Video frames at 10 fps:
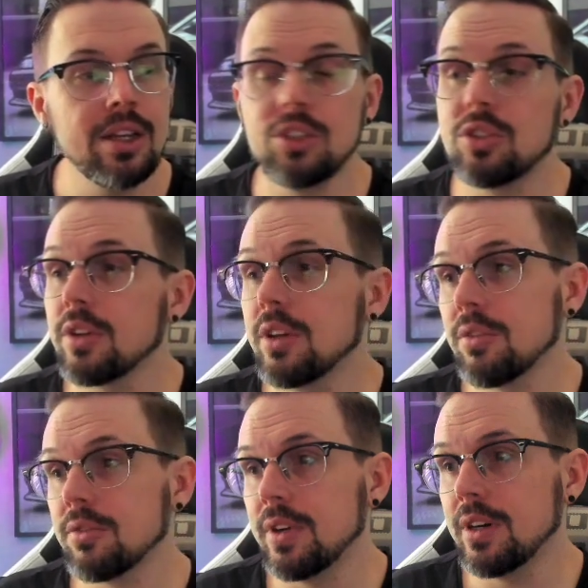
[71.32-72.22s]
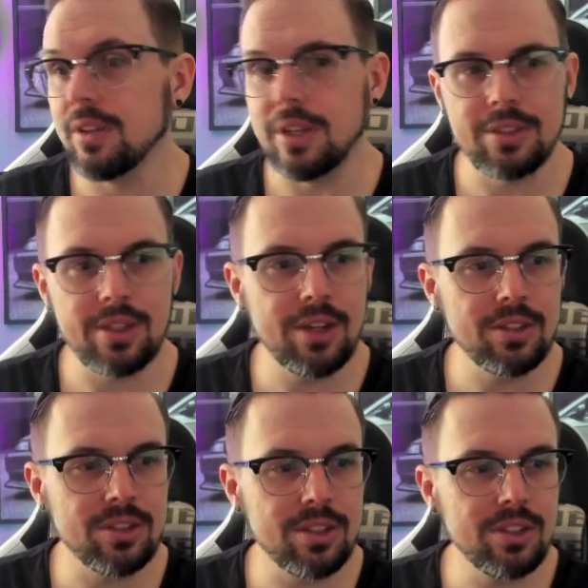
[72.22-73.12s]
Circular fog lights, that
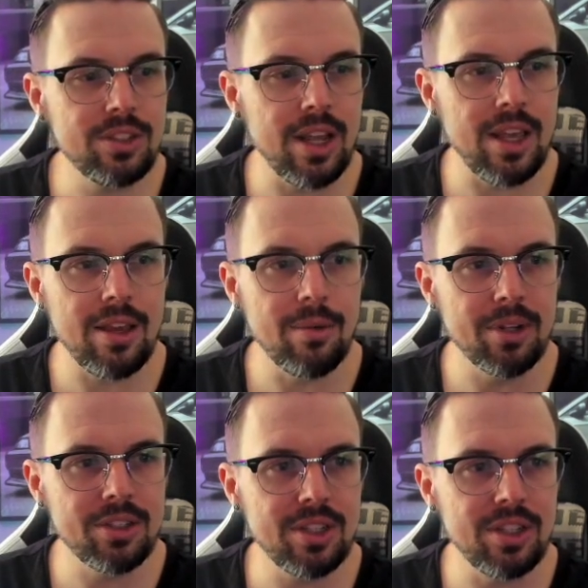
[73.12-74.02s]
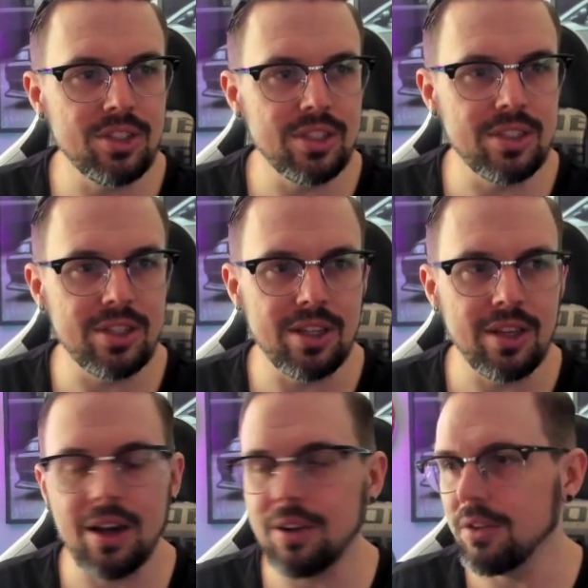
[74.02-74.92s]
is such a Mustang
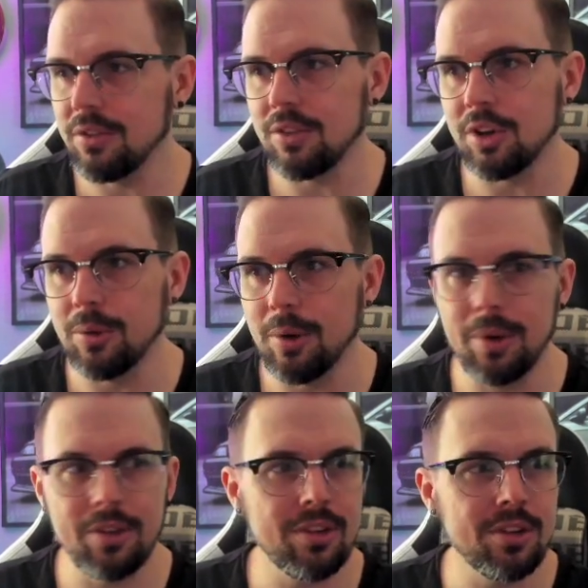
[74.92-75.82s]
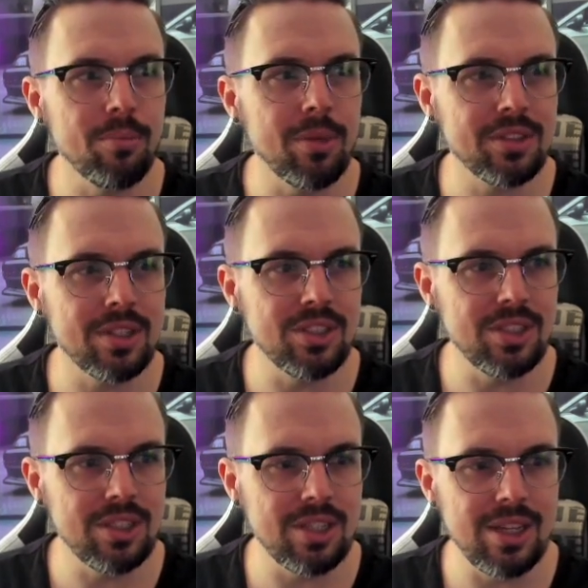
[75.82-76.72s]
GT. I know this is a Cobra, but such a Mustang
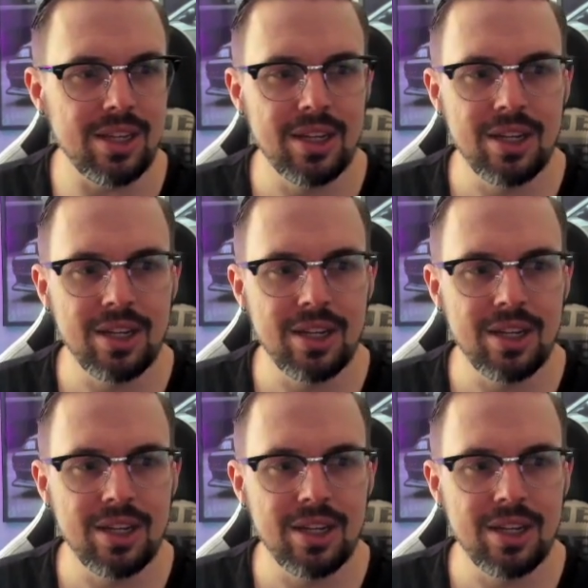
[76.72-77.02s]
GT